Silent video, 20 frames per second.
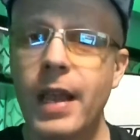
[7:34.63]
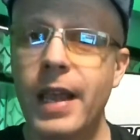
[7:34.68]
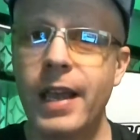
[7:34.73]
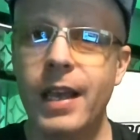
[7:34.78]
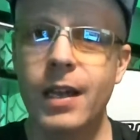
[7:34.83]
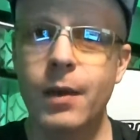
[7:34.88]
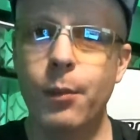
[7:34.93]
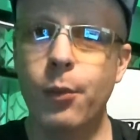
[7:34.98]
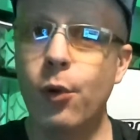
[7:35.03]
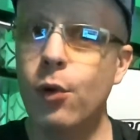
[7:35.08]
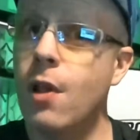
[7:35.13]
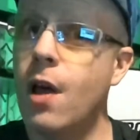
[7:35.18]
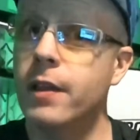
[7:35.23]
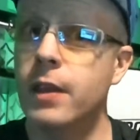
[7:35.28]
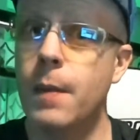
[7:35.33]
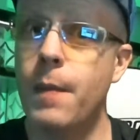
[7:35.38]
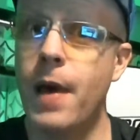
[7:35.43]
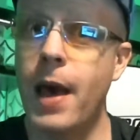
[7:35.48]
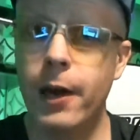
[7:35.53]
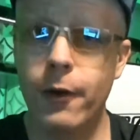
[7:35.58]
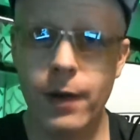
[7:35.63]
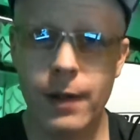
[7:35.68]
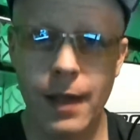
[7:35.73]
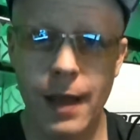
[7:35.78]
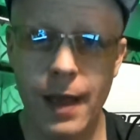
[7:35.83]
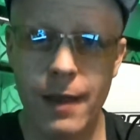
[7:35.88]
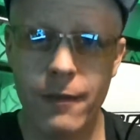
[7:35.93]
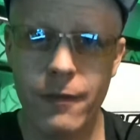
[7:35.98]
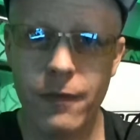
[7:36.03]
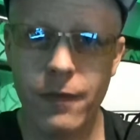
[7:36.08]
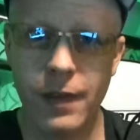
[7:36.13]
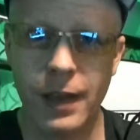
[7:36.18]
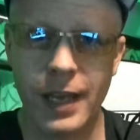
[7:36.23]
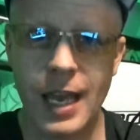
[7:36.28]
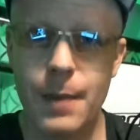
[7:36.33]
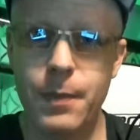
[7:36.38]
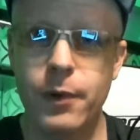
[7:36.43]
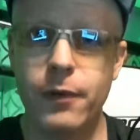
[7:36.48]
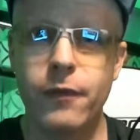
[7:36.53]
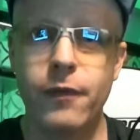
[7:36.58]
and prolong the battery life and
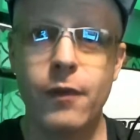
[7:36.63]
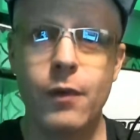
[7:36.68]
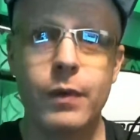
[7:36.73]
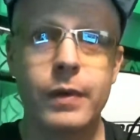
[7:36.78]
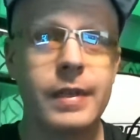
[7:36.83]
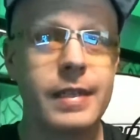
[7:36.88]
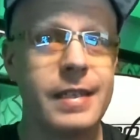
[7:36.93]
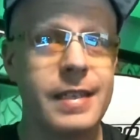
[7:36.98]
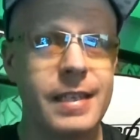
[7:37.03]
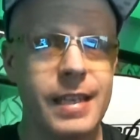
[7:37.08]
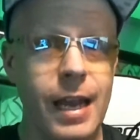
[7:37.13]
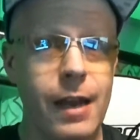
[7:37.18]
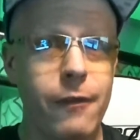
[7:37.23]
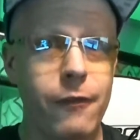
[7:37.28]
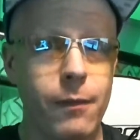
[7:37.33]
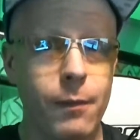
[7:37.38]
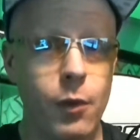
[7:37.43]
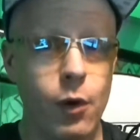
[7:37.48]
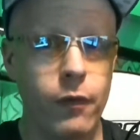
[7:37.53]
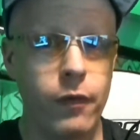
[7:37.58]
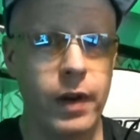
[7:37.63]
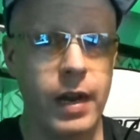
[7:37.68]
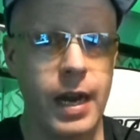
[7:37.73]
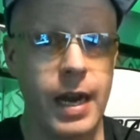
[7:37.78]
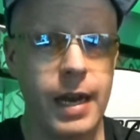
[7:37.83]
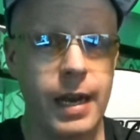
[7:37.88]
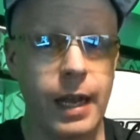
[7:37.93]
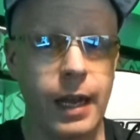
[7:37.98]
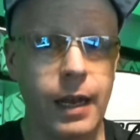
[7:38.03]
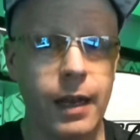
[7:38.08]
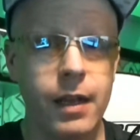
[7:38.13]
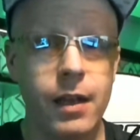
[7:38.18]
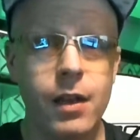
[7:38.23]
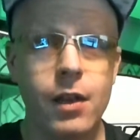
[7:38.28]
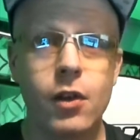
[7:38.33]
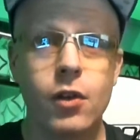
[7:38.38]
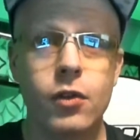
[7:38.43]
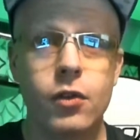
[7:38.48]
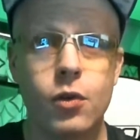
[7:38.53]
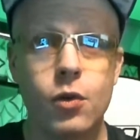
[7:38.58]
keep your phone safe from overheating.
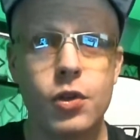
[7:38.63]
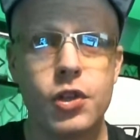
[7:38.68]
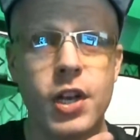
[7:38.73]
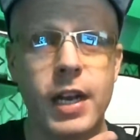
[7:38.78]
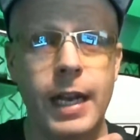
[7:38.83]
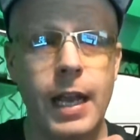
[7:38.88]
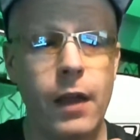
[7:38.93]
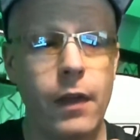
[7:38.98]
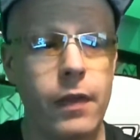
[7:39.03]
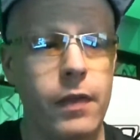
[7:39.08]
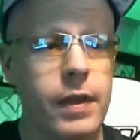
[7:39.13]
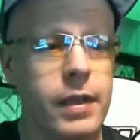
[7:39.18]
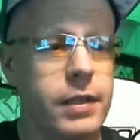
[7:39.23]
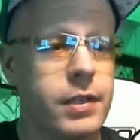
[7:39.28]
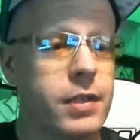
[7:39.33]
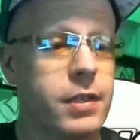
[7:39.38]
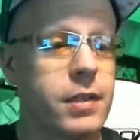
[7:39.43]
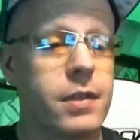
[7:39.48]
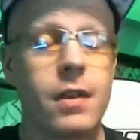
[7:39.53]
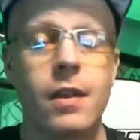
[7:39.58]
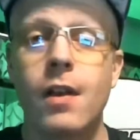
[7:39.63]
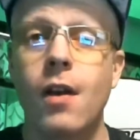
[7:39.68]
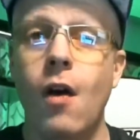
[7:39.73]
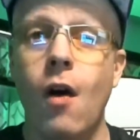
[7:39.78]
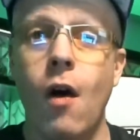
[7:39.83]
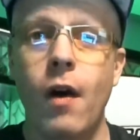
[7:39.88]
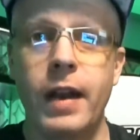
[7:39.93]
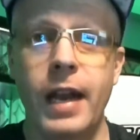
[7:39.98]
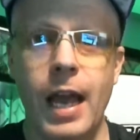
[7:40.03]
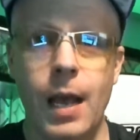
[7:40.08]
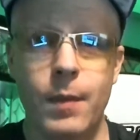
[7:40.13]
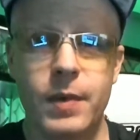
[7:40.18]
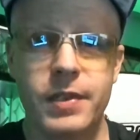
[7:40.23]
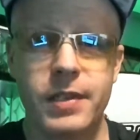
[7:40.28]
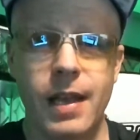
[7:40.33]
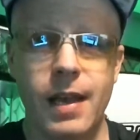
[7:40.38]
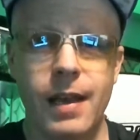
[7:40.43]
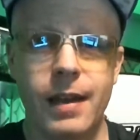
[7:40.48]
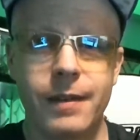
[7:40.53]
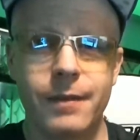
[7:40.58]
Do check out this on
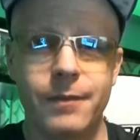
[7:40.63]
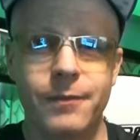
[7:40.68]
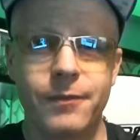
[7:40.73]
Amazon.